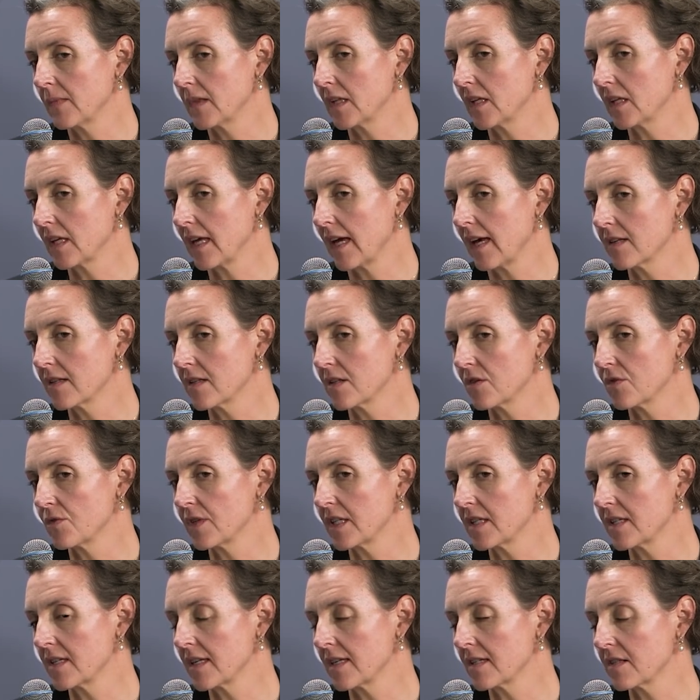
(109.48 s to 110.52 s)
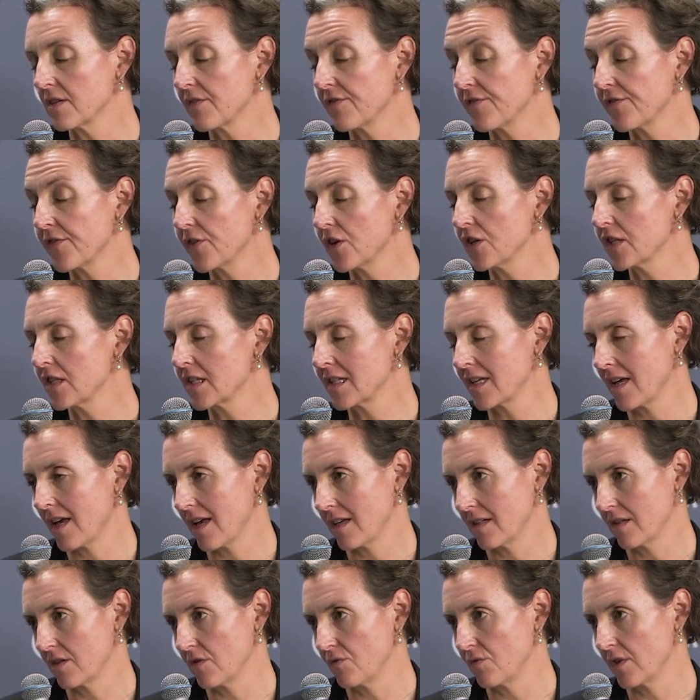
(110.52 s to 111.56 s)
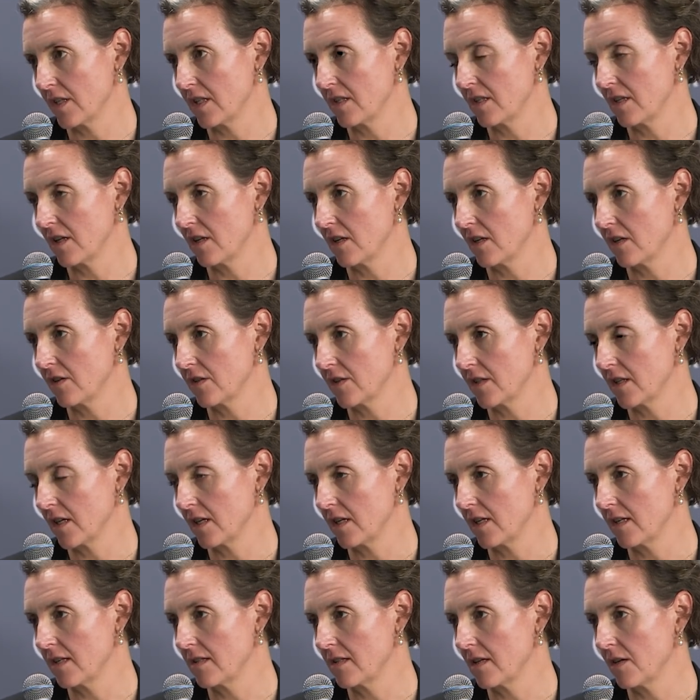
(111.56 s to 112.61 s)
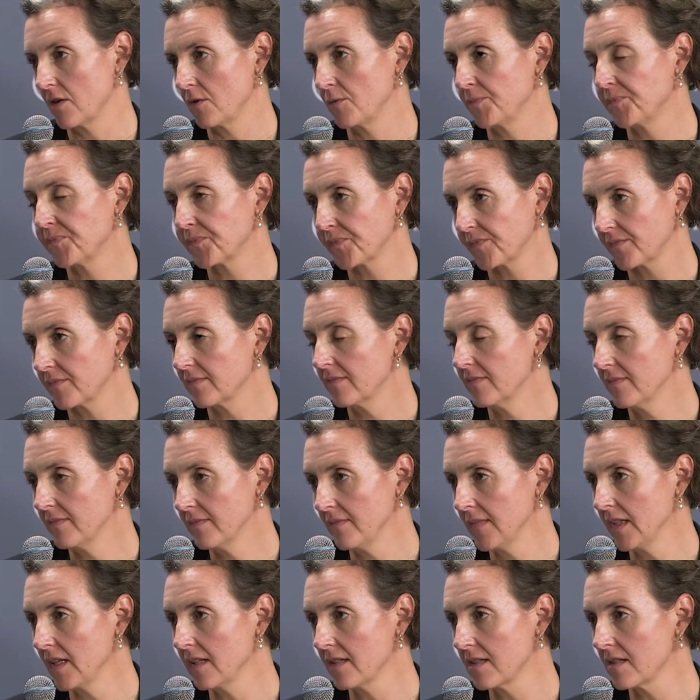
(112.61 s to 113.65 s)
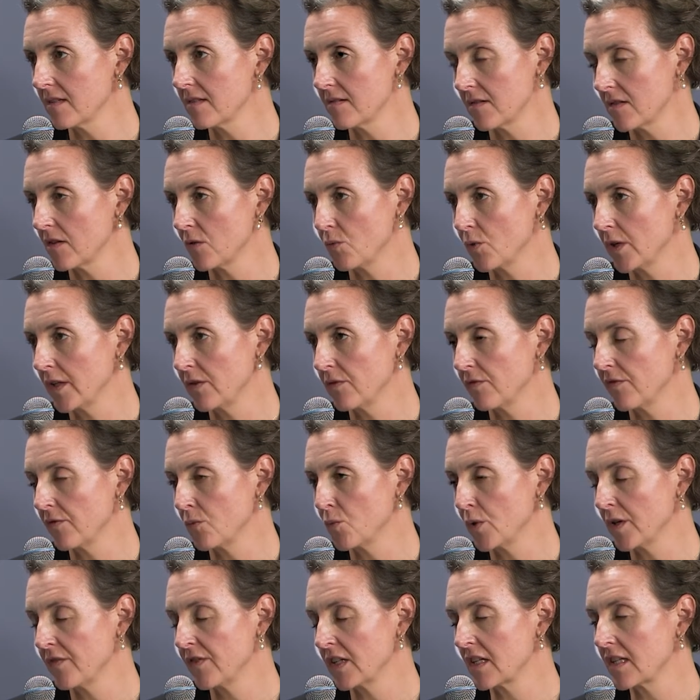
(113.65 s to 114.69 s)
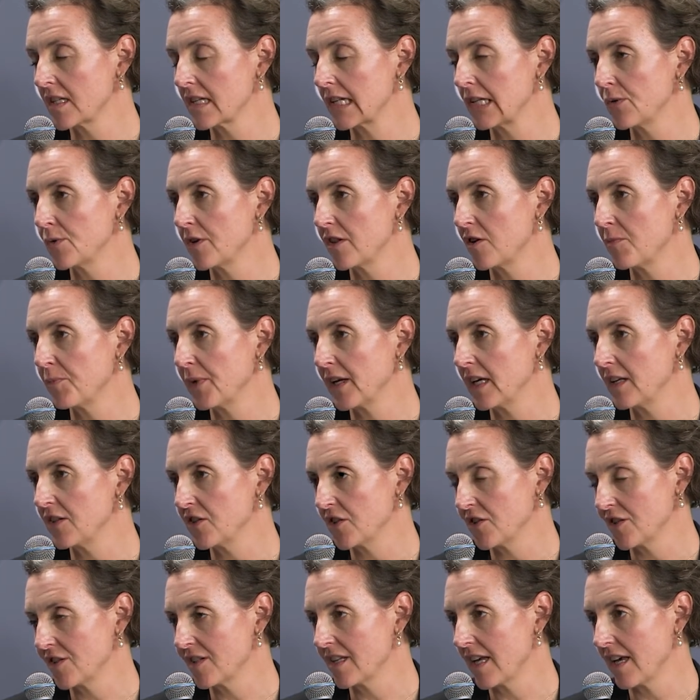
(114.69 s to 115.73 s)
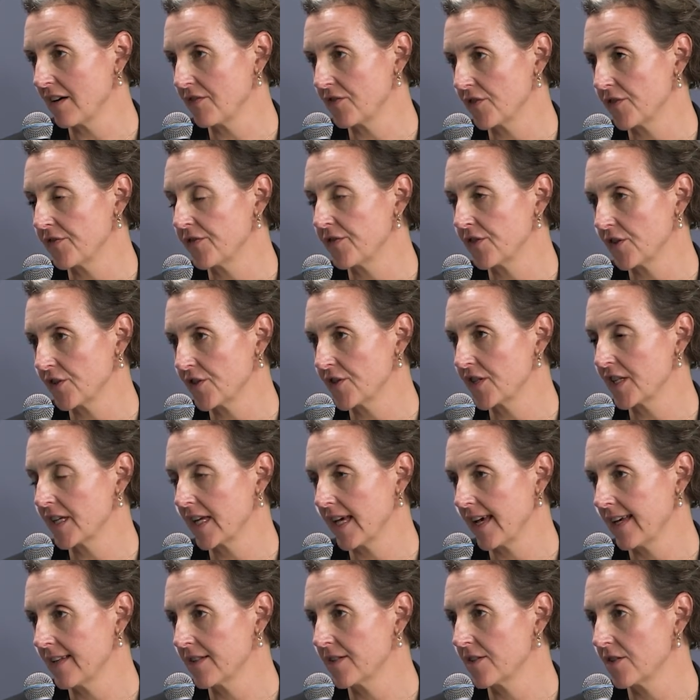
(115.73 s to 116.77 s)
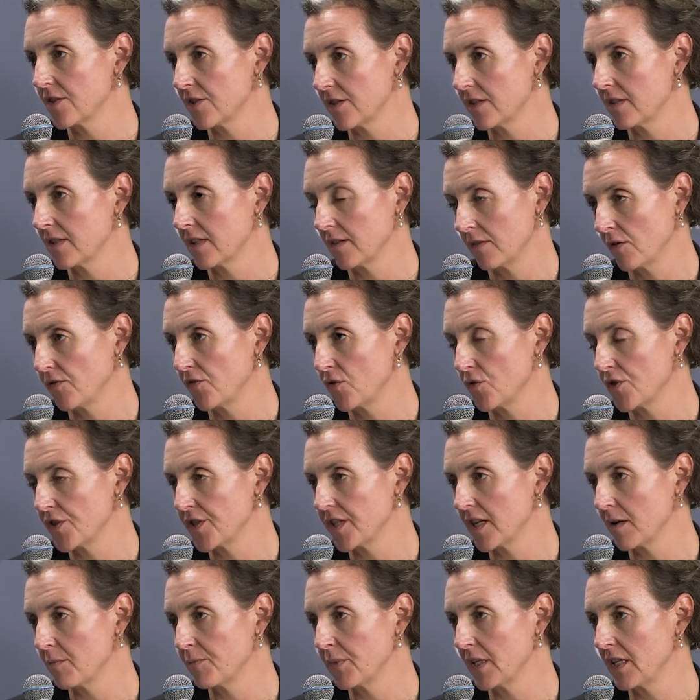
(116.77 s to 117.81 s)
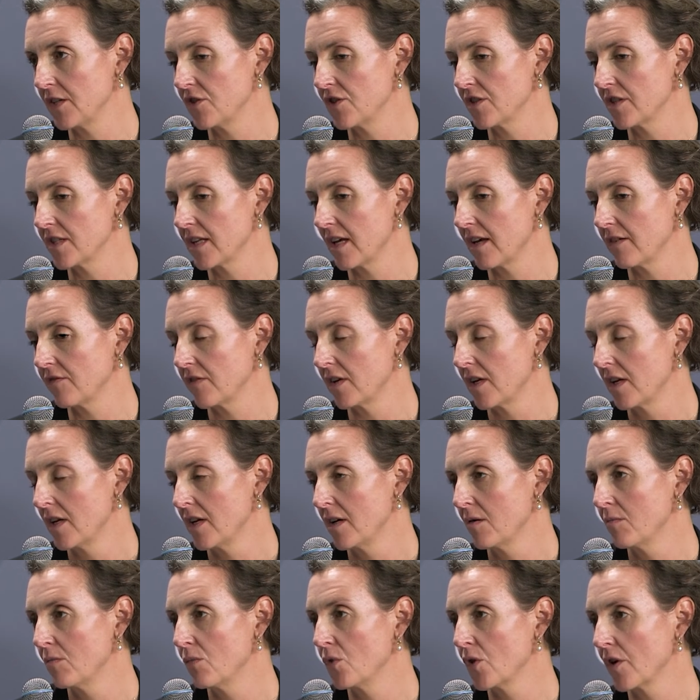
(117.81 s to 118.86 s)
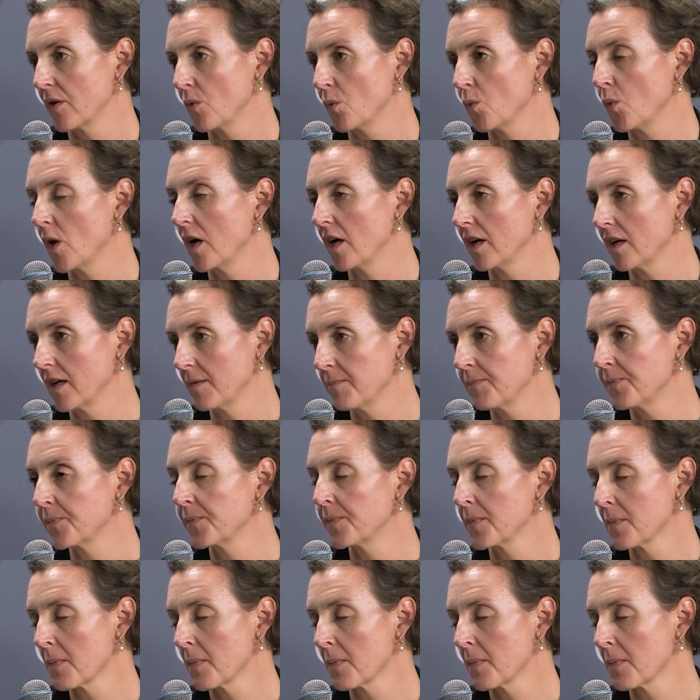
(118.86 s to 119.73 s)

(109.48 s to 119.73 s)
the cancer risk as the first cancer risk in our study. So we've excluded the patients after first cancer. And of course, some patients have more than one.